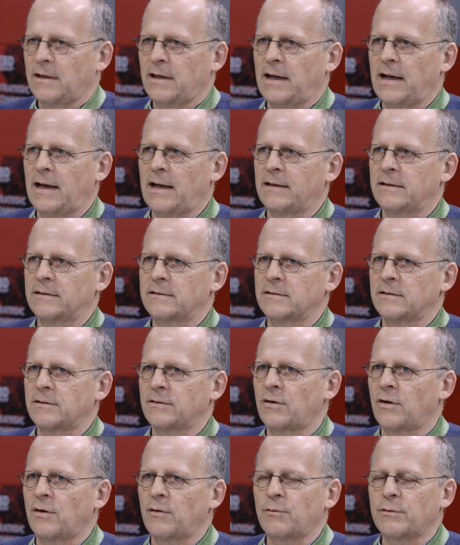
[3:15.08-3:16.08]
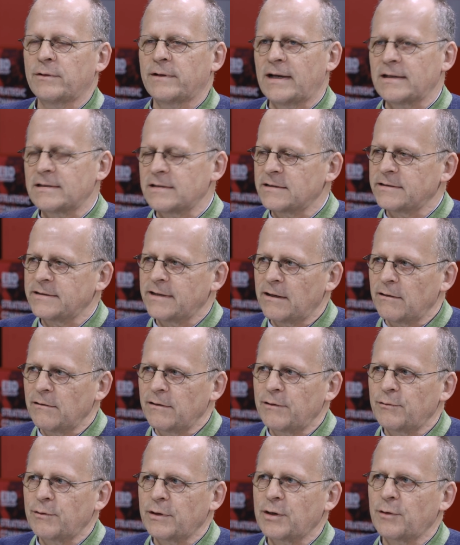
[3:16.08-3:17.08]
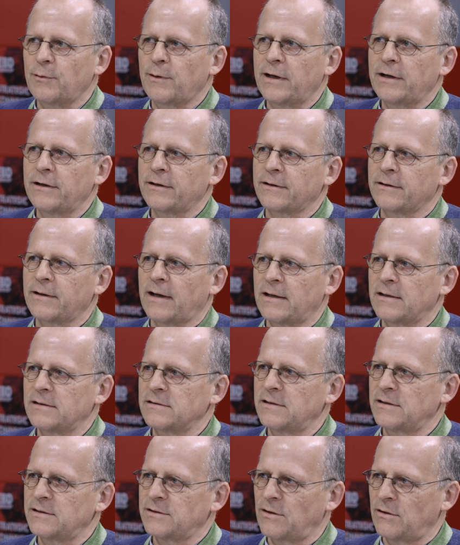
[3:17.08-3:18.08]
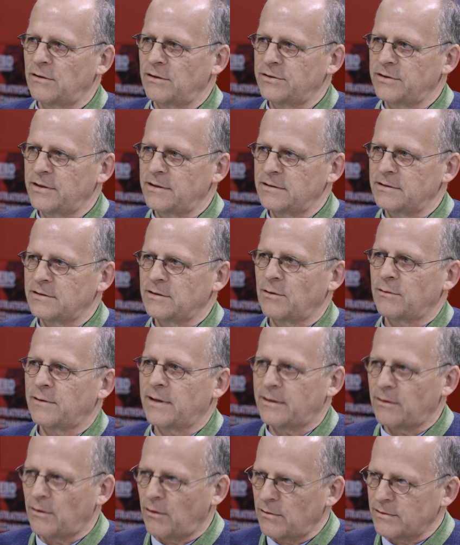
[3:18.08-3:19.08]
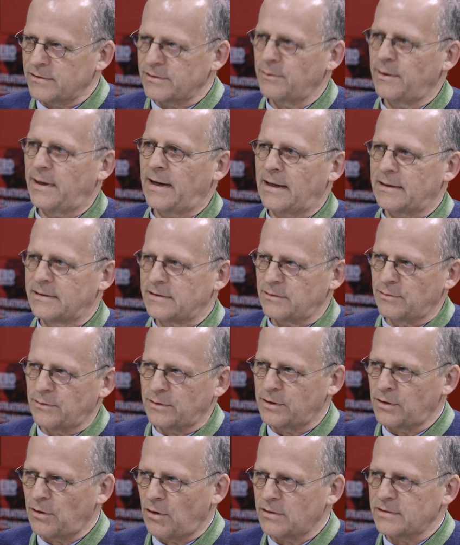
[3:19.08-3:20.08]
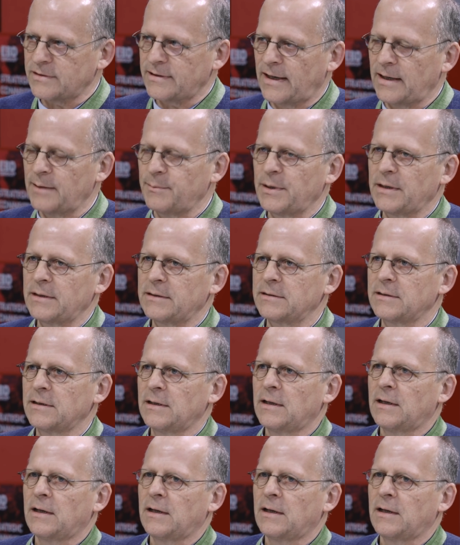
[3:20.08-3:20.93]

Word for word: and not necessarily requiring an anesthesiologist, so that also adds to the cost element.